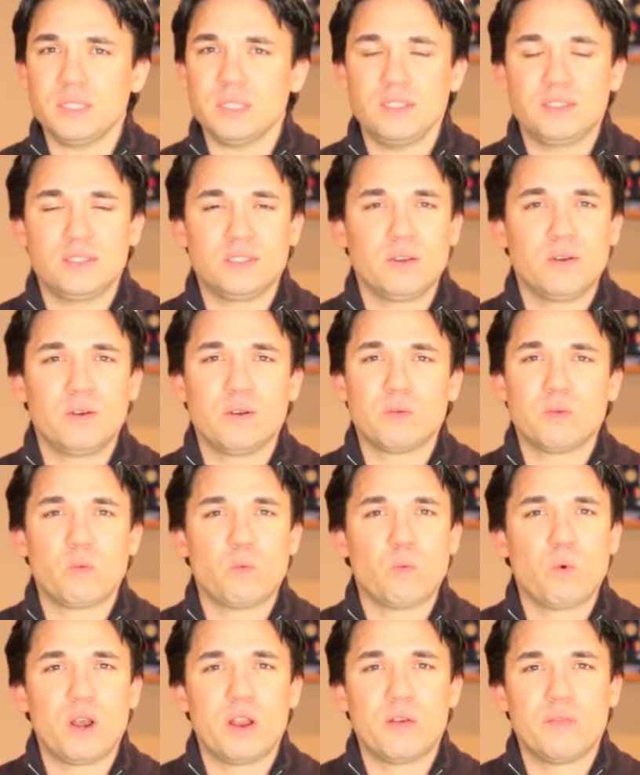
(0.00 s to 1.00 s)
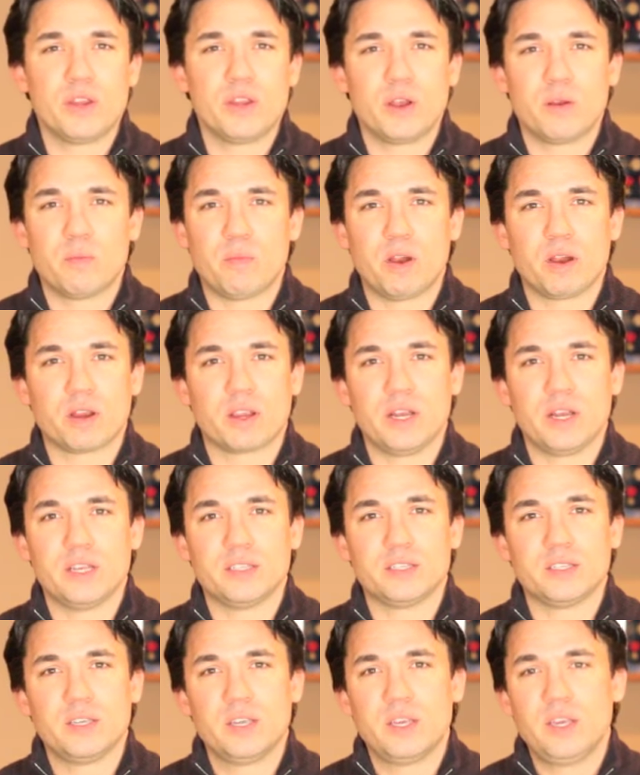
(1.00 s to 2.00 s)
So whatever your market
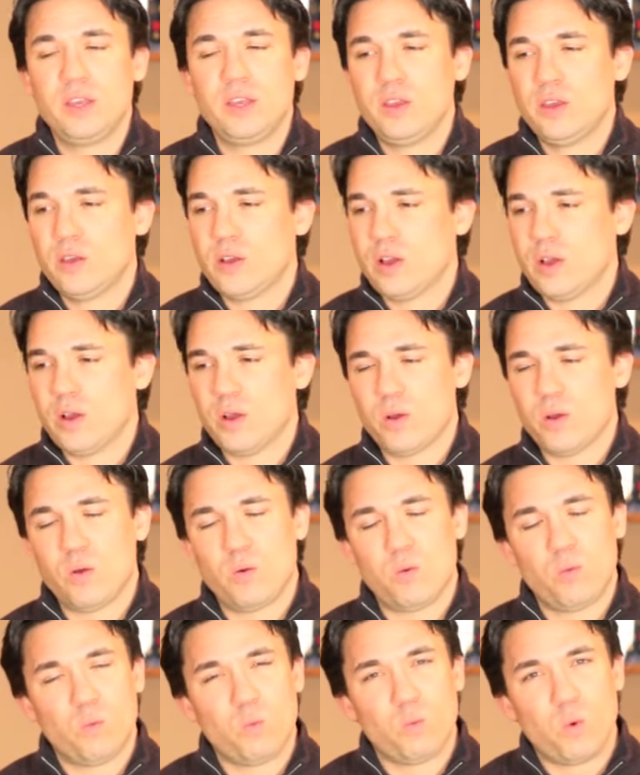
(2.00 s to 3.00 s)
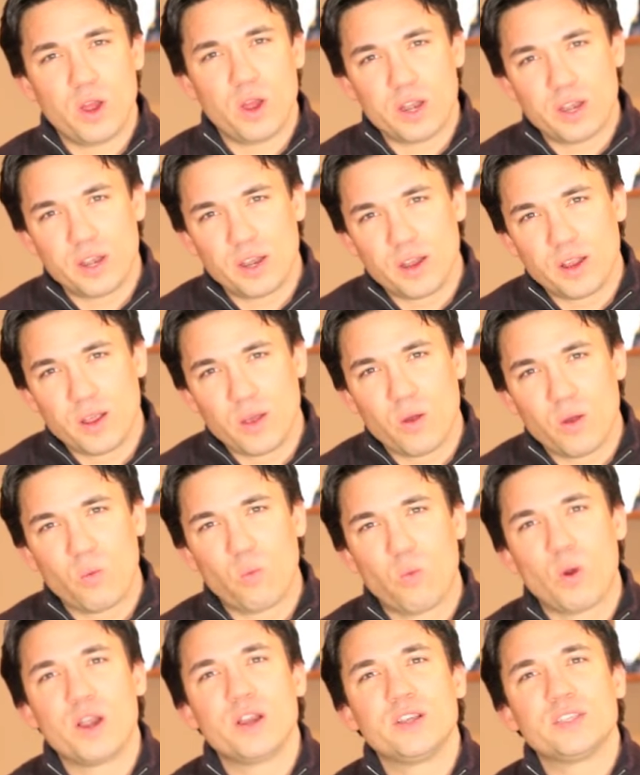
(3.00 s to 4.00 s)
is, what
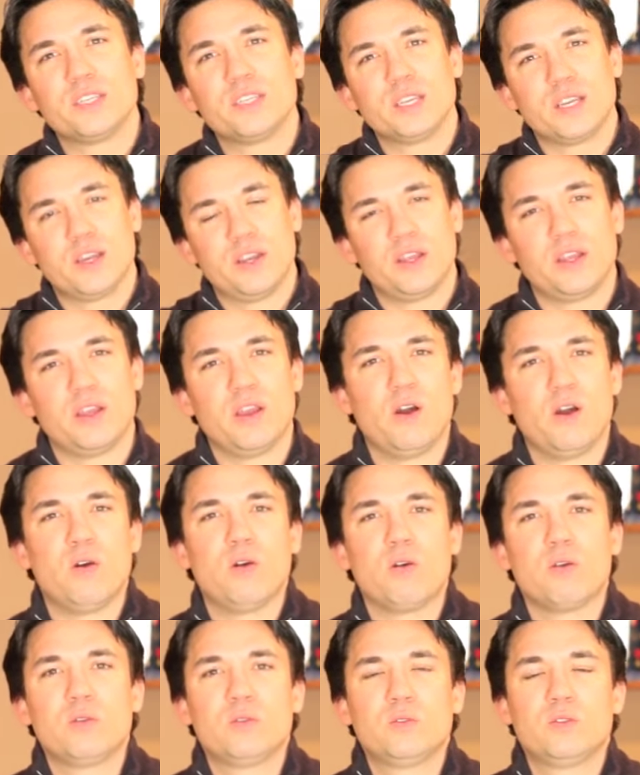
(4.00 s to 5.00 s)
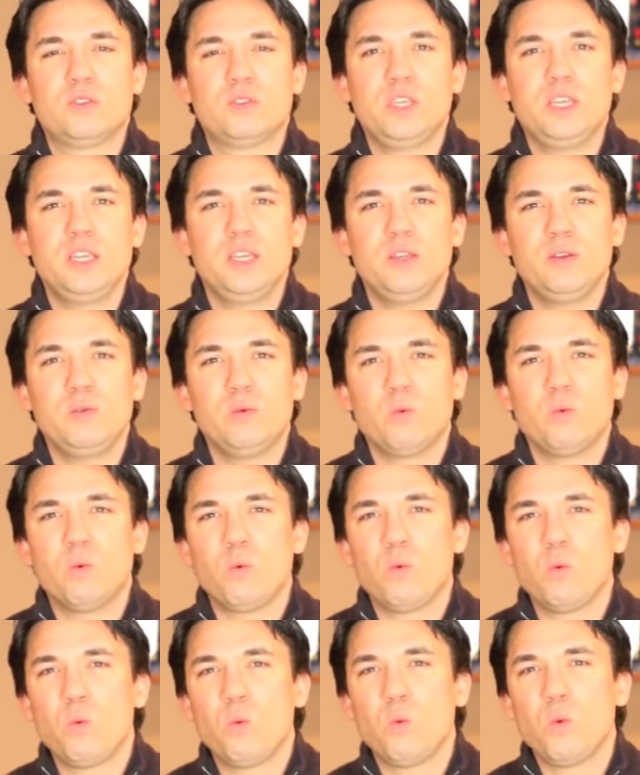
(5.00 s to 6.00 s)
where is it going to go? See
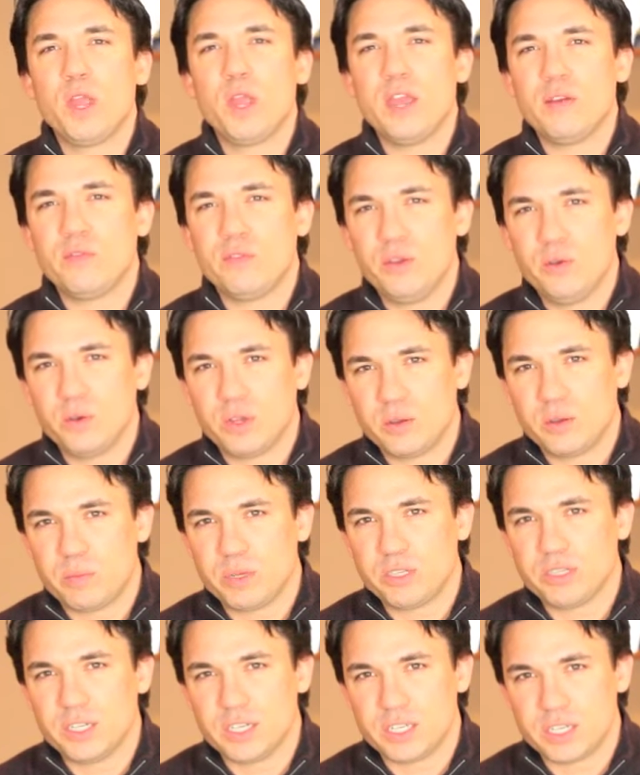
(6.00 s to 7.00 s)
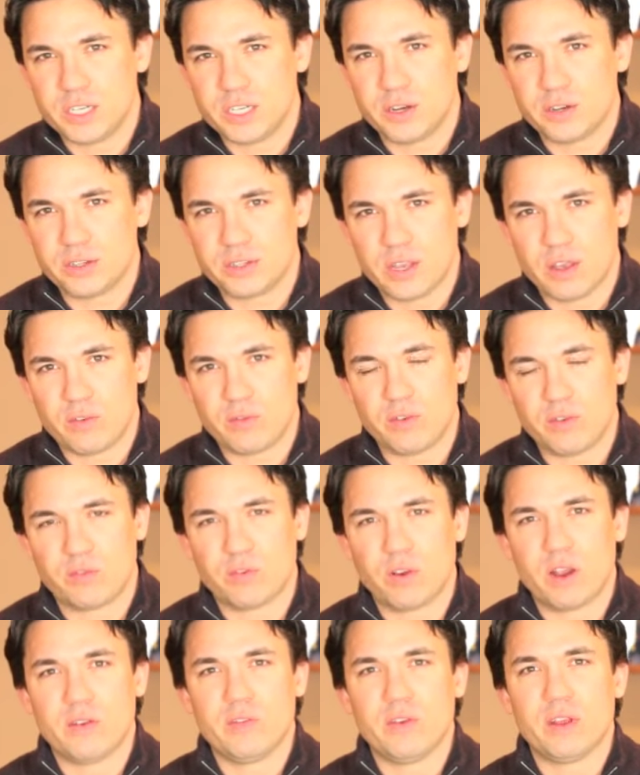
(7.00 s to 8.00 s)
if you could position yourself in
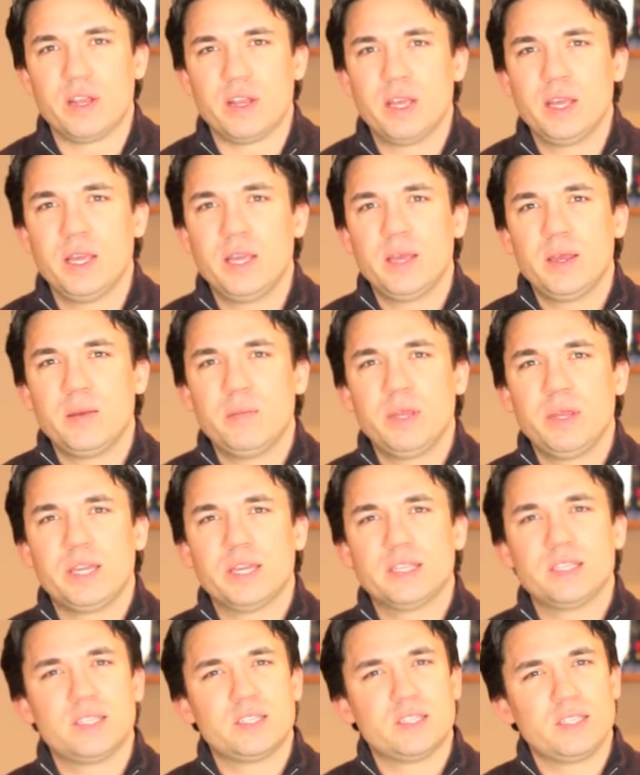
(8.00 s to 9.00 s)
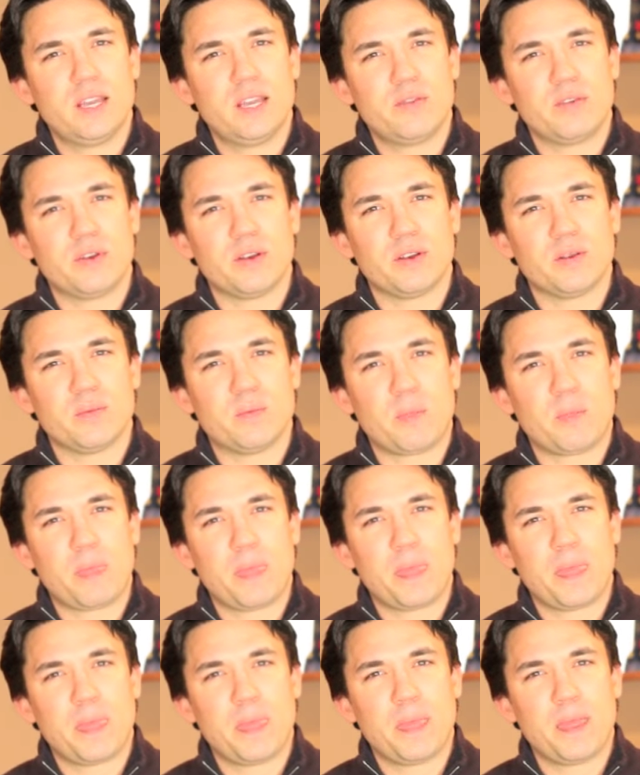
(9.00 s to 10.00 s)
front of it because it's never
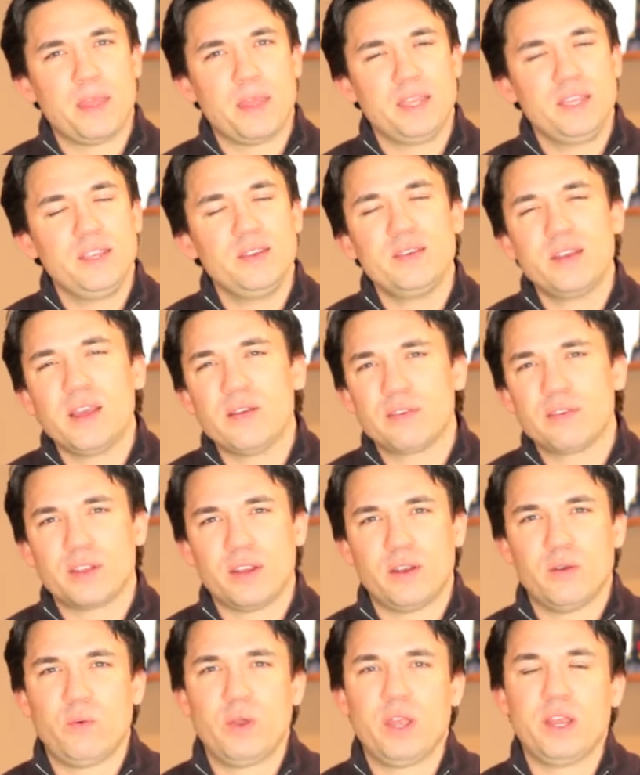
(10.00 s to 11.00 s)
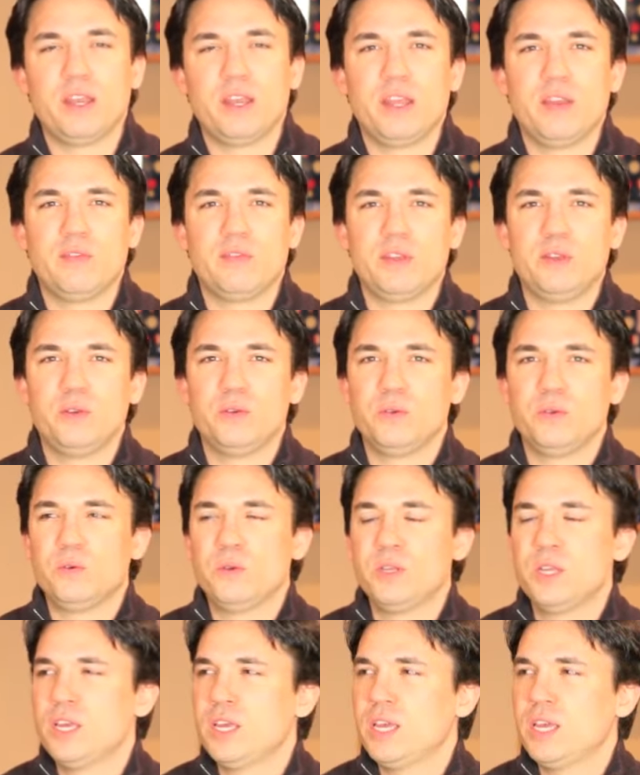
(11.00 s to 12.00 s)
you're never going to win if you